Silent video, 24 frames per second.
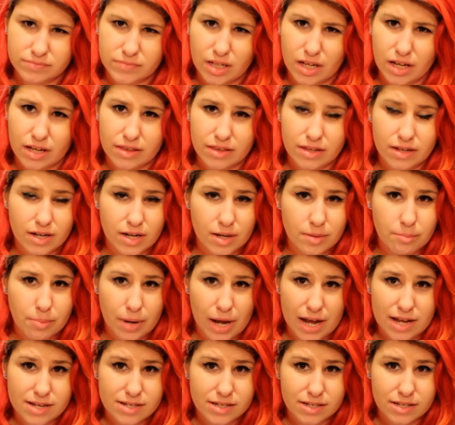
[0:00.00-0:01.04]
I think I'm
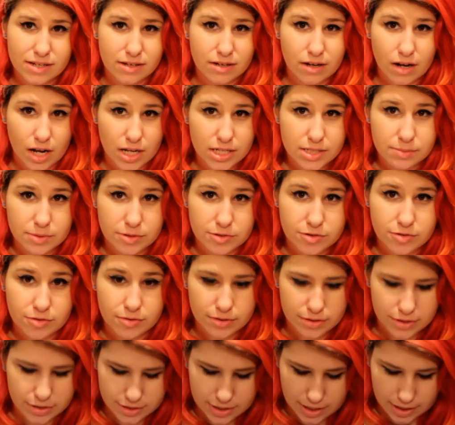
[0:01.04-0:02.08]
passing in Cosmo
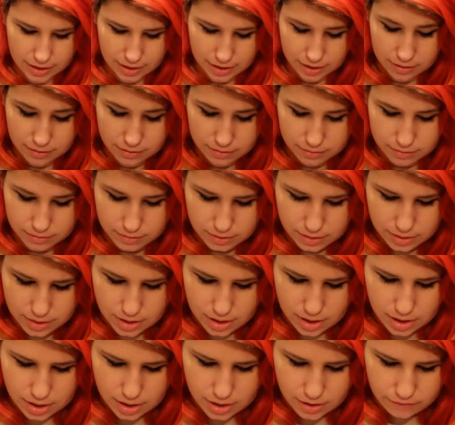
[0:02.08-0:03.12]
School. Does that count?
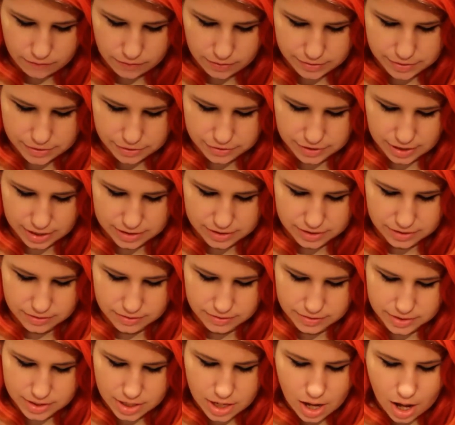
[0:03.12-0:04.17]
Future
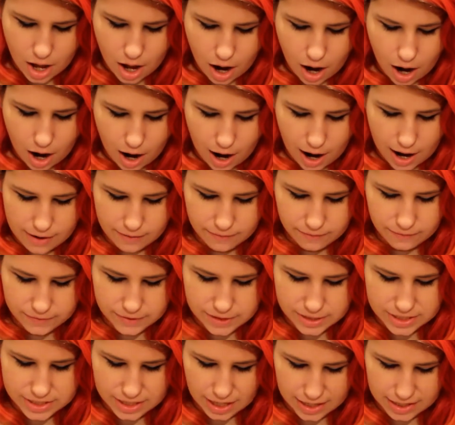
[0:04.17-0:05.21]
tattoos. I've
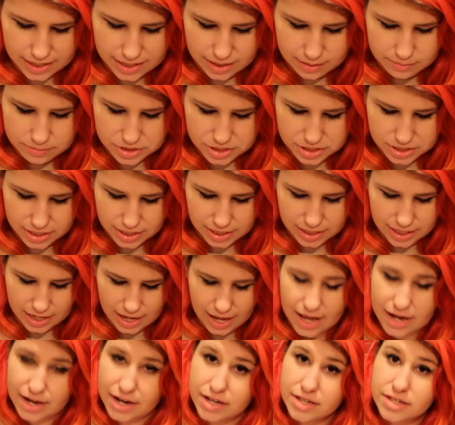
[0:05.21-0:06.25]
decided I'm just gonna get
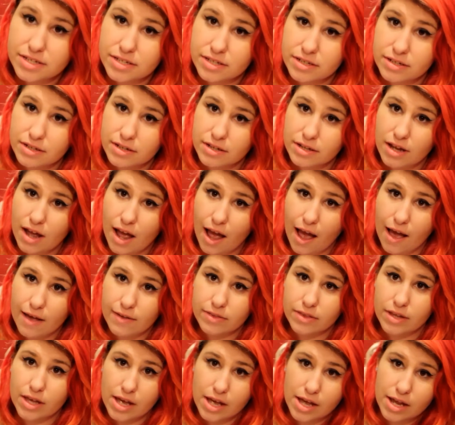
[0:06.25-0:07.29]
hennas,
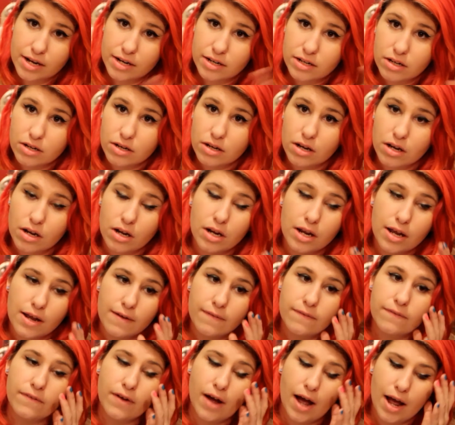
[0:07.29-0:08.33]
and then
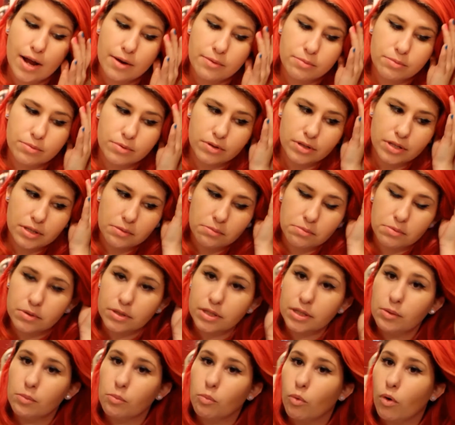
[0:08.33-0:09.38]
if I really,
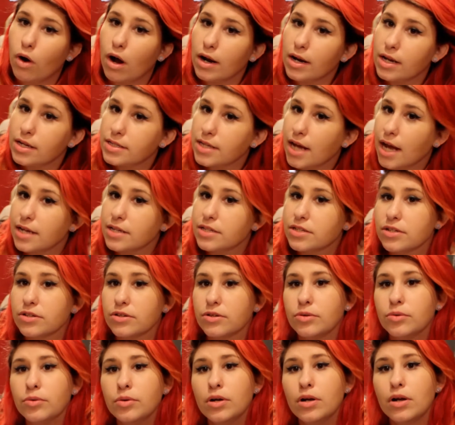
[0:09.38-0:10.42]
really want a
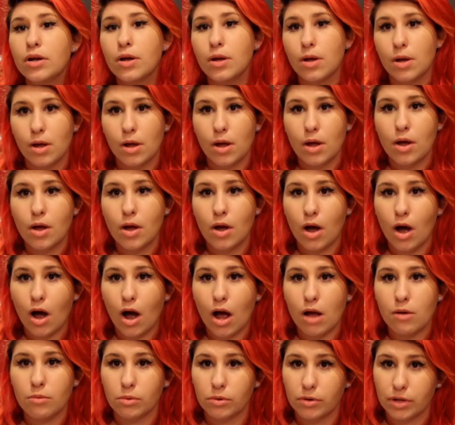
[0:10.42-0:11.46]
tattoo,
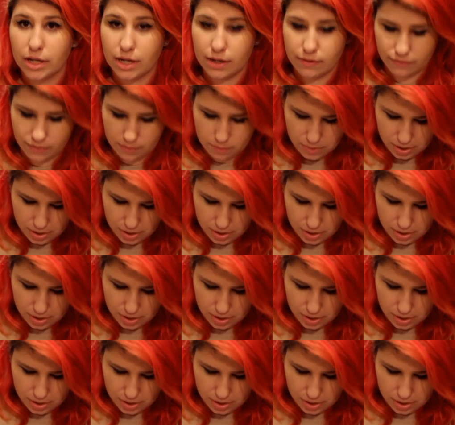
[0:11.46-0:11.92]
I will get it from